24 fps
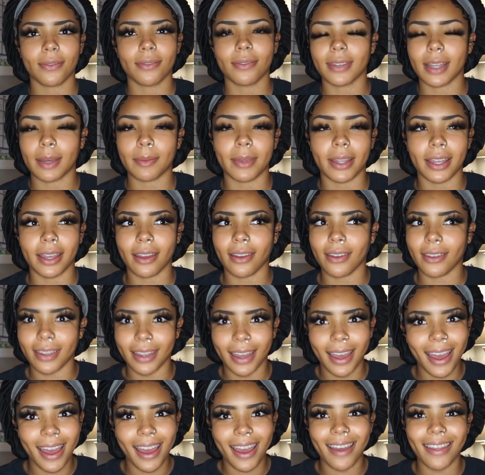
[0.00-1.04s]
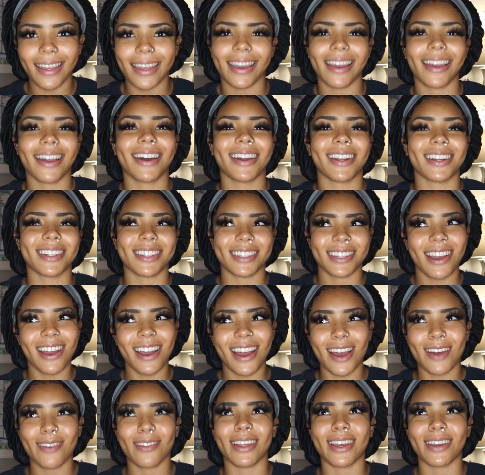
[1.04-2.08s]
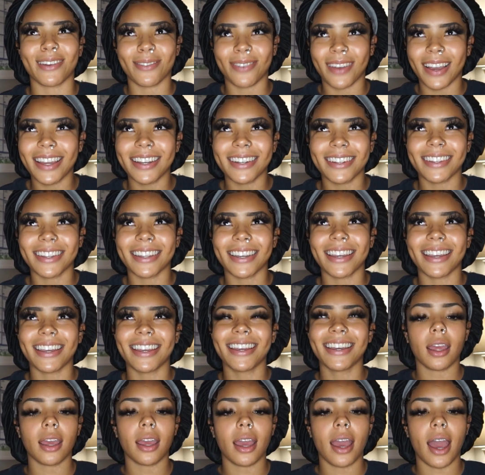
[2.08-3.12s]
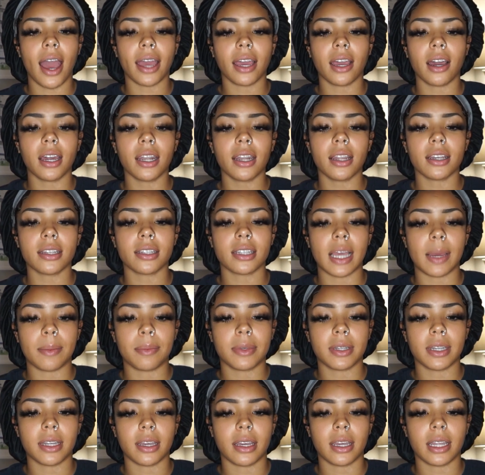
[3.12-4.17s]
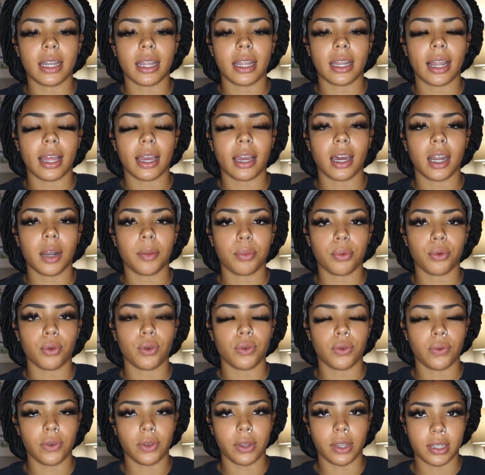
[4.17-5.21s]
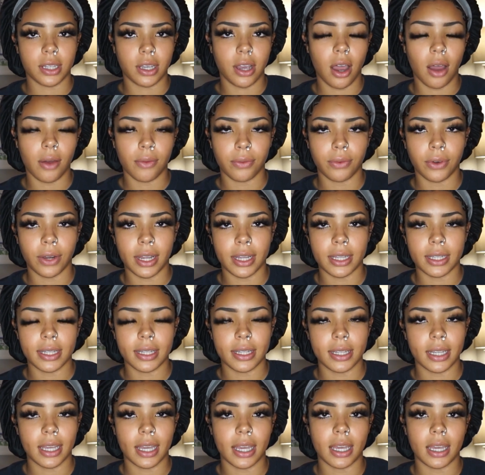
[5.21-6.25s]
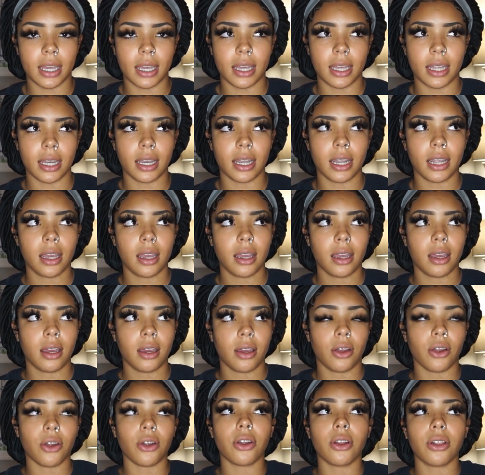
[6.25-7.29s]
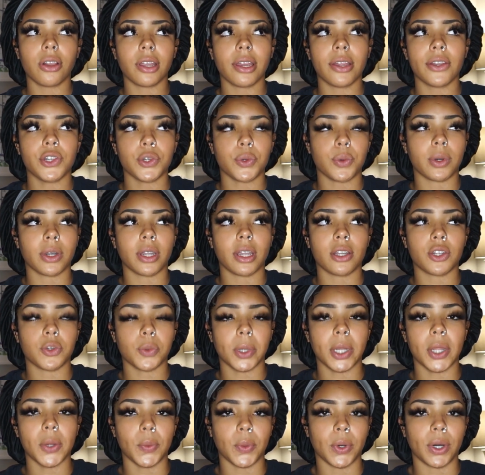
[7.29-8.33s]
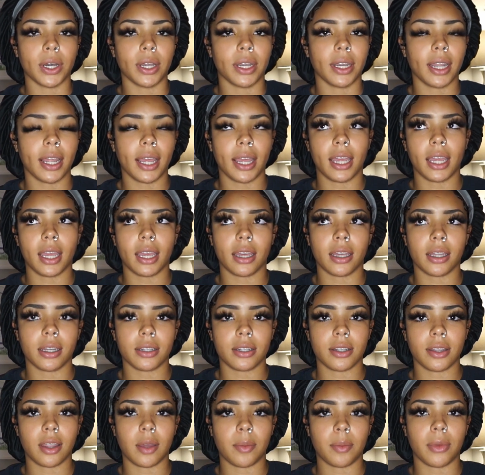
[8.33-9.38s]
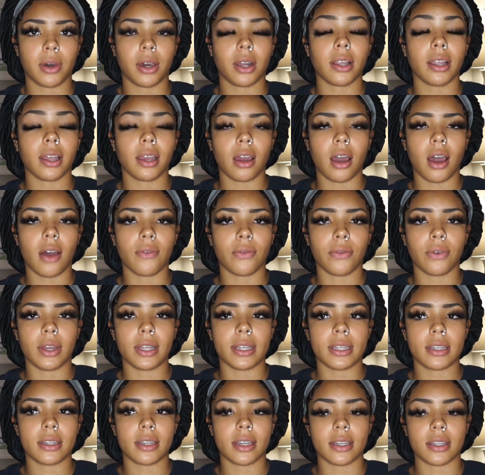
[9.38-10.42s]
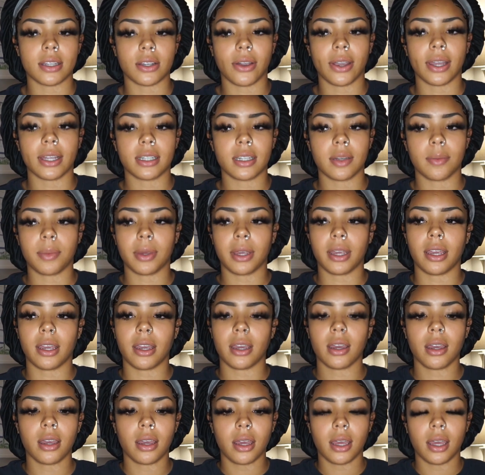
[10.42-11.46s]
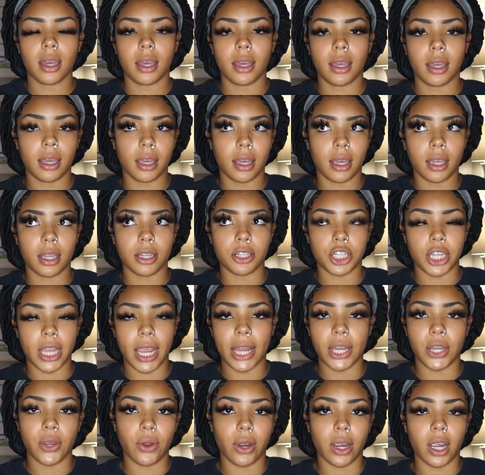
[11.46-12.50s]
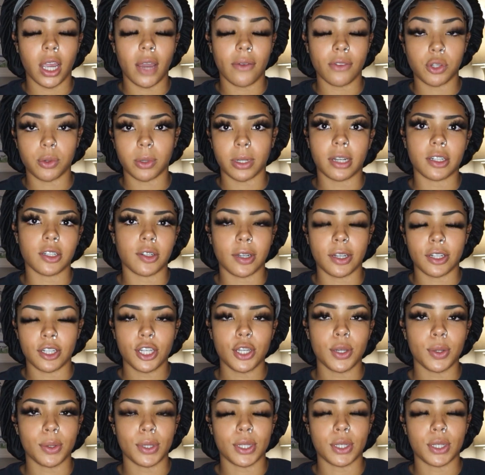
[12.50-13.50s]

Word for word: I'm like, hell yeah, like I got a job, like finally. I got accepted and I got approved for this conference in early 2021, and the modeling conference is going to be in January of 2022.